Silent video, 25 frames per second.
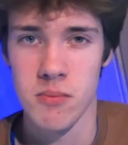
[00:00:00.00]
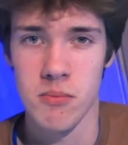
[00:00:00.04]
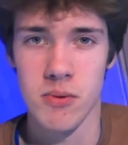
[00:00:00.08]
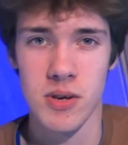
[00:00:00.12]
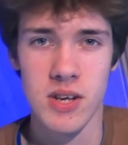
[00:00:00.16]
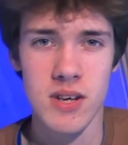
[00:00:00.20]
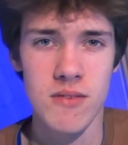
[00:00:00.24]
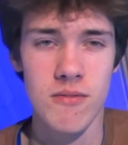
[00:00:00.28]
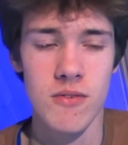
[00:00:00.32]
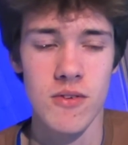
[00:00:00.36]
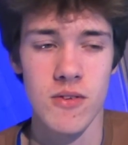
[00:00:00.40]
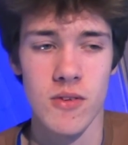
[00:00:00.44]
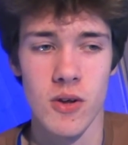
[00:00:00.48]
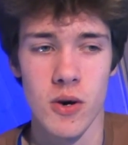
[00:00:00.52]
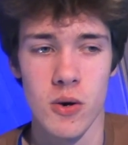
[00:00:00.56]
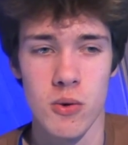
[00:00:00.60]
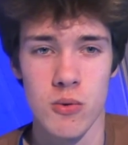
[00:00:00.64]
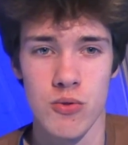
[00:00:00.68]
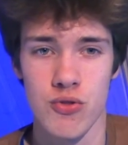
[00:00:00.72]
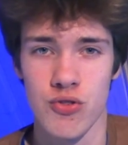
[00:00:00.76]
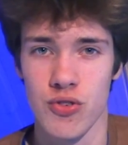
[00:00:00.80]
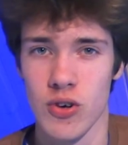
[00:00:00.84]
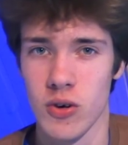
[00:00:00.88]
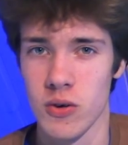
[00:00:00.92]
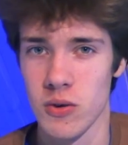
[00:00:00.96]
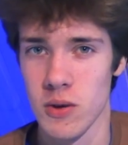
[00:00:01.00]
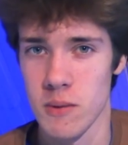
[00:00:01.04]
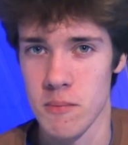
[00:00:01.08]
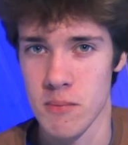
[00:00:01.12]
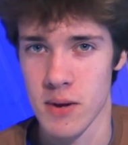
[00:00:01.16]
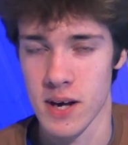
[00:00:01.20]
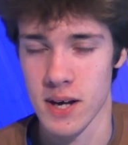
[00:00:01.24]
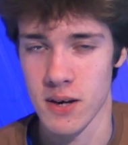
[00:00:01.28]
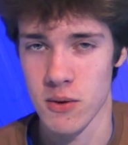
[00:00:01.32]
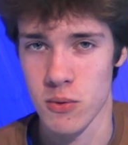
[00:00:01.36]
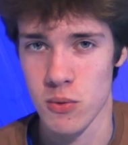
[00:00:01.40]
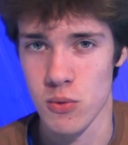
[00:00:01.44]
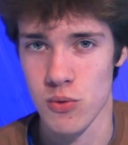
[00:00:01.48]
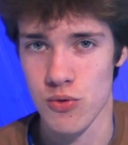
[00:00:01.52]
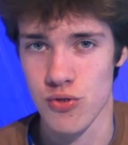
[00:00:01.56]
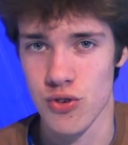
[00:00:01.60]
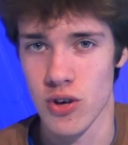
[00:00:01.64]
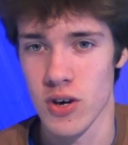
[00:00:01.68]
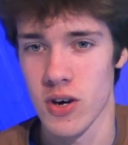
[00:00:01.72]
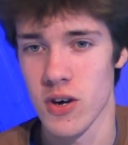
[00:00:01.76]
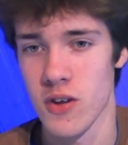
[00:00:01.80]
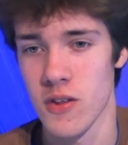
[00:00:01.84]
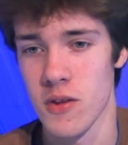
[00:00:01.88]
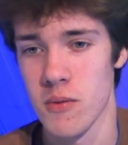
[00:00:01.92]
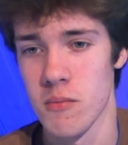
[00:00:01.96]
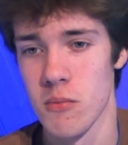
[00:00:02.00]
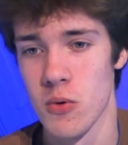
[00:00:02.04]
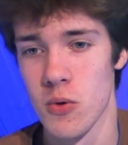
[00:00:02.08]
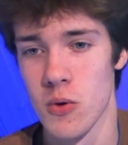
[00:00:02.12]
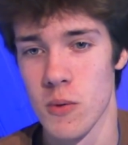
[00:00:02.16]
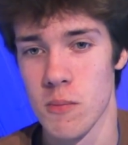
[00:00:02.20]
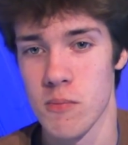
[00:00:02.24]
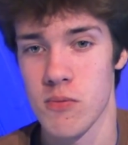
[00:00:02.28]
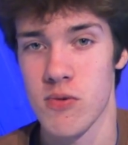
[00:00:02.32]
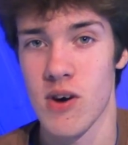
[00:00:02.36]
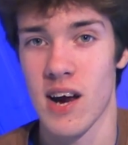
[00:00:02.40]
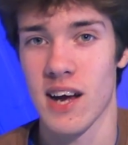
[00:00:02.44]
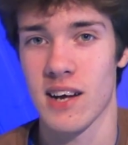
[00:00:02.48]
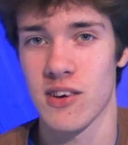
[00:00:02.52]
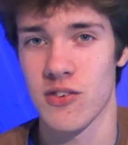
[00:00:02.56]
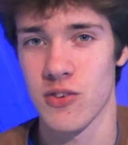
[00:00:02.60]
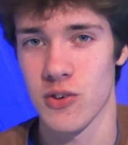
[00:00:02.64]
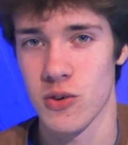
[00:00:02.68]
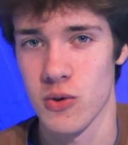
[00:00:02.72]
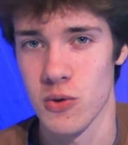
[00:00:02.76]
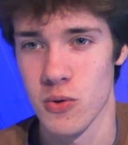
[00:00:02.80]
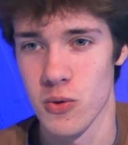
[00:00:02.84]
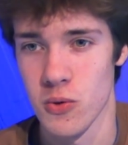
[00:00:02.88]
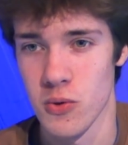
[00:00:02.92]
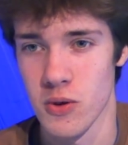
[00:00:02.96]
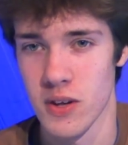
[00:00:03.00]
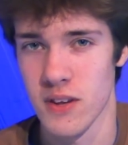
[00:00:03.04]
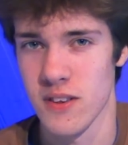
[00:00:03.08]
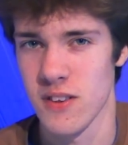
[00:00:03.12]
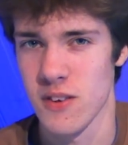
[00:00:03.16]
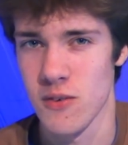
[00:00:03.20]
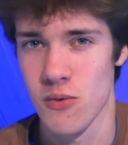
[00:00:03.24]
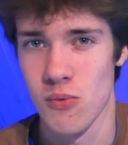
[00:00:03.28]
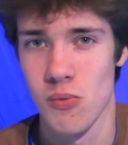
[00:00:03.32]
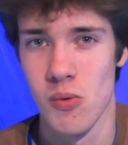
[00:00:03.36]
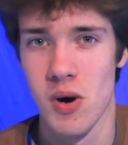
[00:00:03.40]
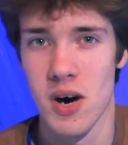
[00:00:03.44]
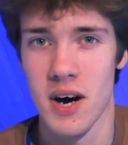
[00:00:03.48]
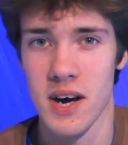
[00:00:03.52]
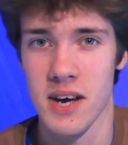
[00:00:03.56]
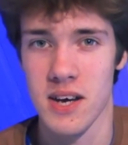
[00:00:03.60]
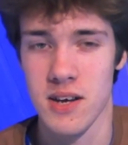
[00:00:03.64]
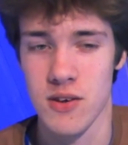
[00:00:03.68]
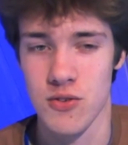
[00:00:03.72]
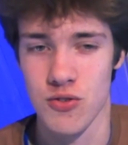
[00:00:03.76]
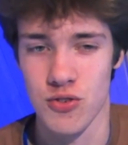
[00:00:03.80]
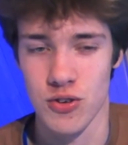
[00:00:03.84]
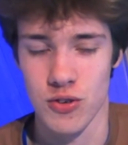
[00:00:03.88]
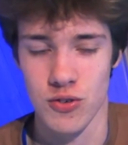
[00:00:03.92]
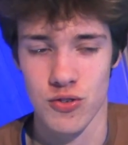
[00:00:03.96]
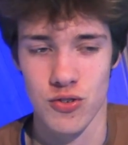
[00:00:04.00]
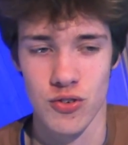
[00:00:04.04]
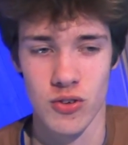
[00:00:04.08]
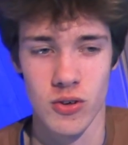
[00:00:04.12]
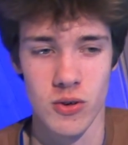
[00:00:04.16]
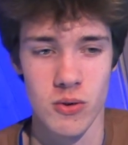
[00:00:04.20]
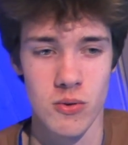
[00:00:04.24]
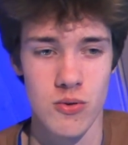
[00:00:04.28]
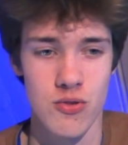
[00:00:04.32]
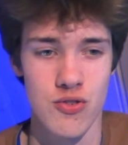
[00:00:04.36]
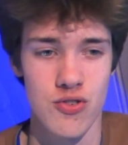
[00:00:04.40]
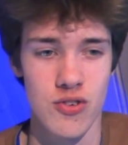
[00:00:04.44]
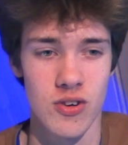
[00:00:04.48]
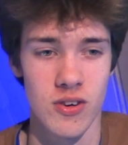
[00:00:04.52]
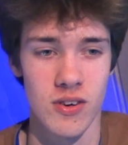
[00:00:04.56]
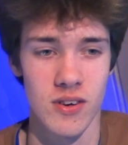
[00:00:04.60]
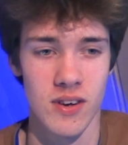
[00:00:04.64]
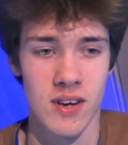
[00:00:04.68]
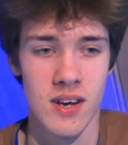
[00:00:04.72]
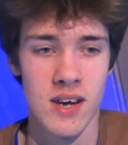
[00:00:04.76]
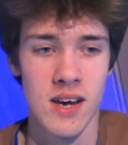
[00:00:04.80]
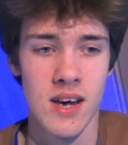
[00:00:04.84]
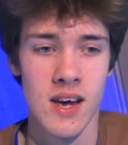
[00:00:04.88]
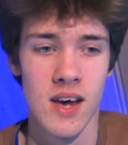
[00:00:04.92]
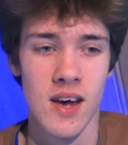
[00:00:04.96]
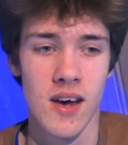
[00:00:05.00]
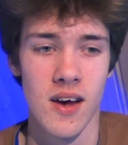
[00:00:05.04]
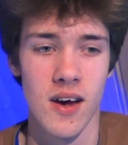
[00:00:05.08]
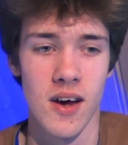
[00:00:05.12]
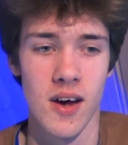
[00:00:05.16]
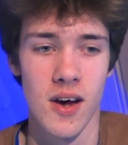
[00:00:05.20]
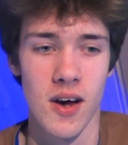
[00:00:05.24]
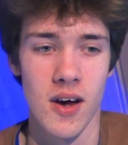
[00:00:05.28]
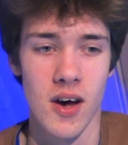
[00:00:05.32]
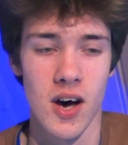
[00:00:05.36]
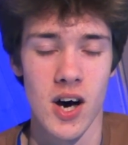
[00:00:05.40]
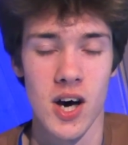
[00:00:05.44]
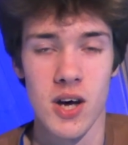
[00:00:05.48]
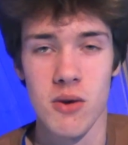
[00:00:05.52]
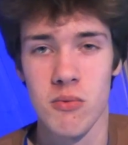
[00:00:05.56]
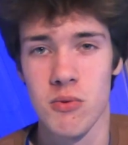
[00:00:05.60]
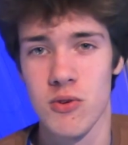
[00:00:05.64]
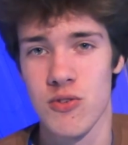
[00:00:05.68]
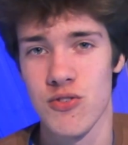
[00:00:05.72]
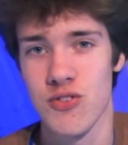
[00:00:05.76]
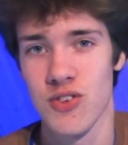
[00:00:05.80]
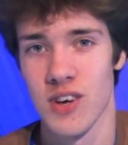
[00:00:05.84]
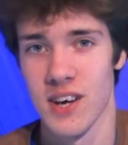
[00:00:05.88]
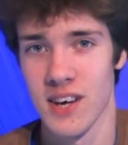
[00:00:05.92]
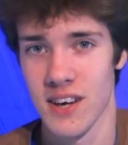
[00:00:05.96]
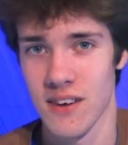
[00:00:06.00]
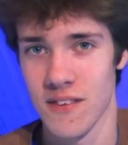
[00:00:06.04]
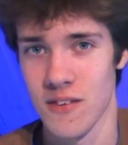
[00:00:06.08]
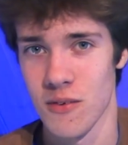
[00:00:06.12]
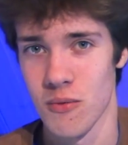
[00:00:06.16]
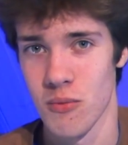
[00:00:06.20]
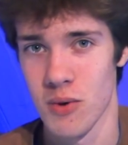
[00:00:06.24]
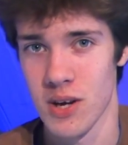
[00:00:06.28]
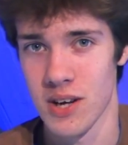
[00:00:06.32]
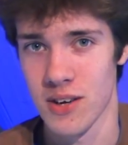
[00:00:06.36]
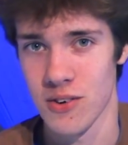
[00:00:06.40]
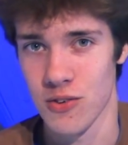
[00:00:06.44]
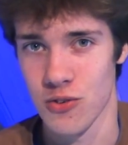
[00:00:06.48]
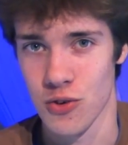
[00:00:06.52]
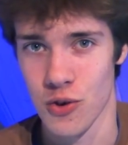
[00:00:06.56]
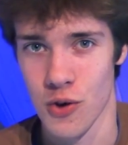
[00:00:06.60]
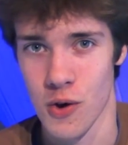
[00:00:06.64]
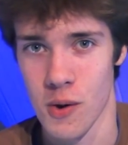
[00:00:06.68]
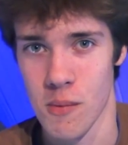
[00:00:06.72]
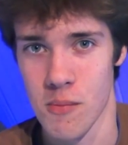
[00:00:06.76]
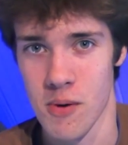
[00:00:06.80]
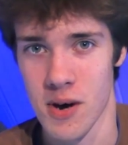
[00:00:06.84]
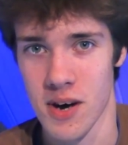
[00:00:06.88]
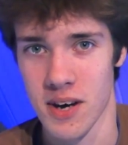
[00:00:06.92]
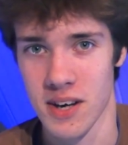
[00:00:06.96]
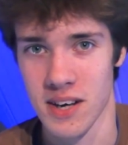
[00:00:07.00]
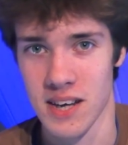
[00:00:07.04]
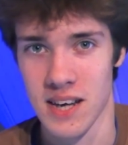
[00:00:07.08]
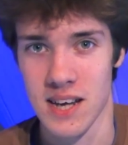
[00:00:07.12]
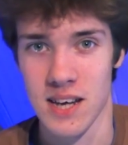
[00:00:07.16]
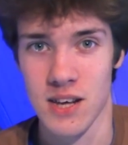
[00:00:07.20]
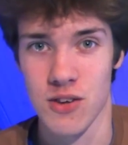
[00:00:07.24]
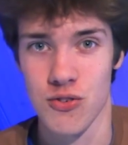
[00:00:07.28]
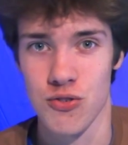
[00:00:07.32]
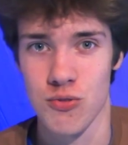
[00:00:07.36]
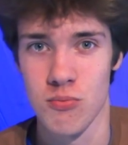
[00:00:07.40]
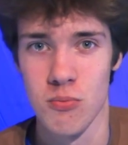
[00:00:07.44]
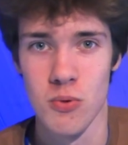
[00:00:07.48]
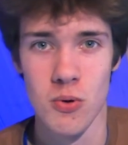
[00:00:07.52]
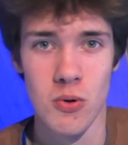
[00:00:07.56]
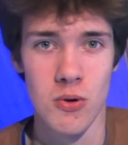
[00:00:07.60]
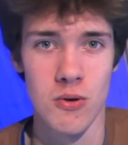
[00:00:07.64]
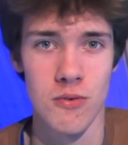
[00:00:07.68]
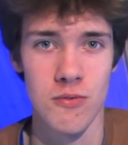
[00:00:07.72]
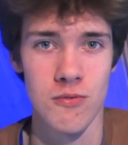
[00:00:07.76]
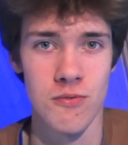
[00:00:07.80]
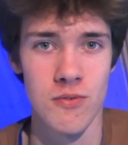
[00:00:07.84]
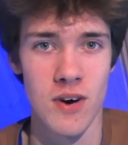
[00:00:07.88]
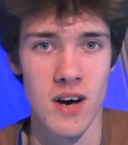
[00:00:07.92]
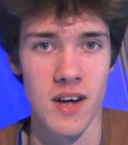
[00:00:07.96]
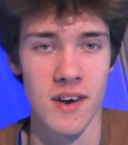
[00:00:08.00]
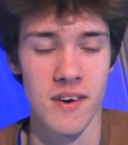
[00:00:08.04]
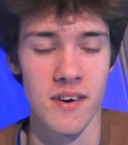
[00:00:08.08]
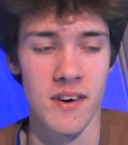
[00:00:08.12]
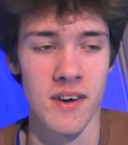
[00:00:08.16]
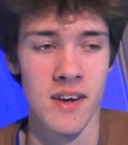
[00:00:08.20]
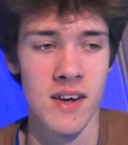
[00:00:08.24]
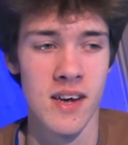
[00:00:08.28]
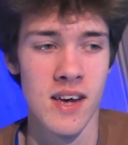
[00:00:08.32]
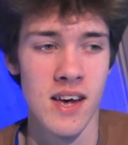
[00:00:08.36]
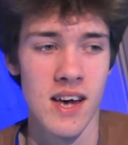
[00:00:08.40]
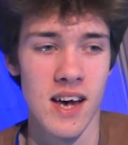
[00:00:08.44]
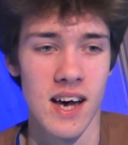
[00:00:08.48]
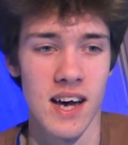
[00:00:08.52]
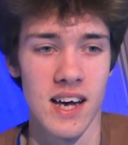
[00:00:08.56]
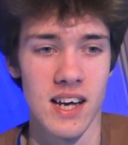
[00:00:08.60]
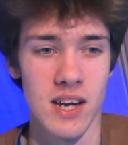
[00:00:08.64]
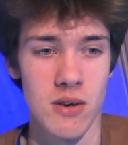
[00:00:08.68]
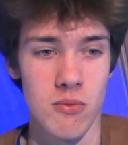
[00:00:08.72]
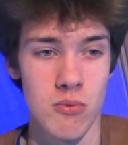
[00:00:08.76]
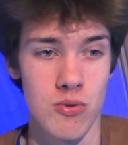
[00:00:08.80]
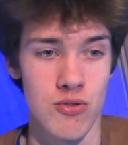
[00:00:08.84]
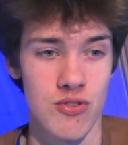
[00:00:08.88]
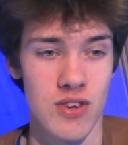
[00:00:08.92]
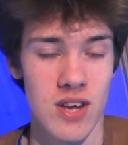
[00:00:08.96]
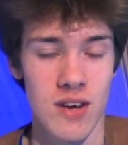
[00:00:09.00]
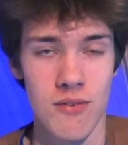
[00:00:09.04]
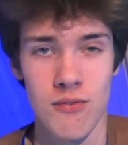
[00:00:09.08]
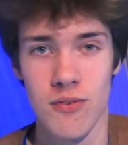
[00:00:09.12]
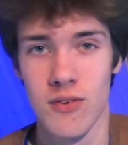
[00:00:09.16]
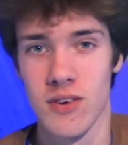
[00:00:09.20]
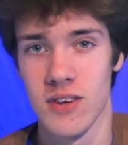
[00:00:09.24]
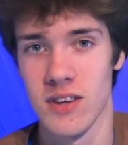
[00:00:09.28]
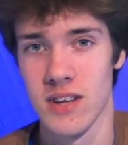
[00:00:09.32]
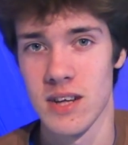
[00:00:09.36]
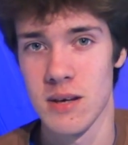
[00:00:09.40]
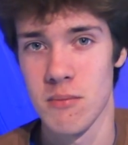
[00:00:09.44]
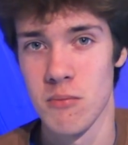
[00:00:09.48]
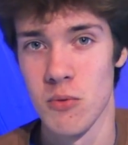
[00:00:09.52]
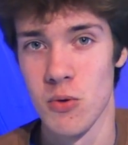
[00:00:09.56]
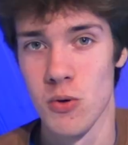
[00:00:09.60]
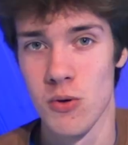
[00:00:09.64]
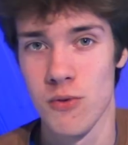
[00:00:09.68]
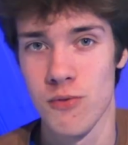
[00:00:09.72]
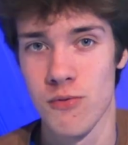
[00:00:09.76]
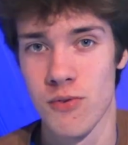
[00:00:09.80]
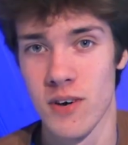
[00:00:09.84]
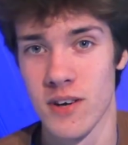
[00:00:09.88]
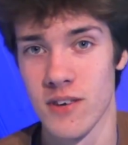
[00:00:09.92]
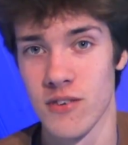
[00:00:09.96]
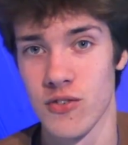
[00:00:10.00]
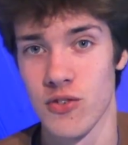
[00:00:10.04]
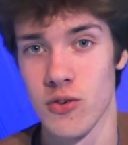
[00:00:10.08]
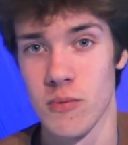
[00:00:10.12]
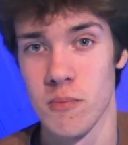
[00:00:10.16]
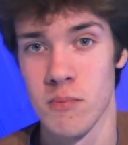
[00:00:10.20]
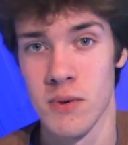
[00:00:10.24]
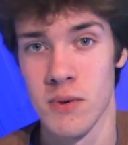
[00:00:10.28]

But even though solar panels are the more practical and the wiser solution, uh, I would say the wind turbine is more fun, and it was definitely more fun to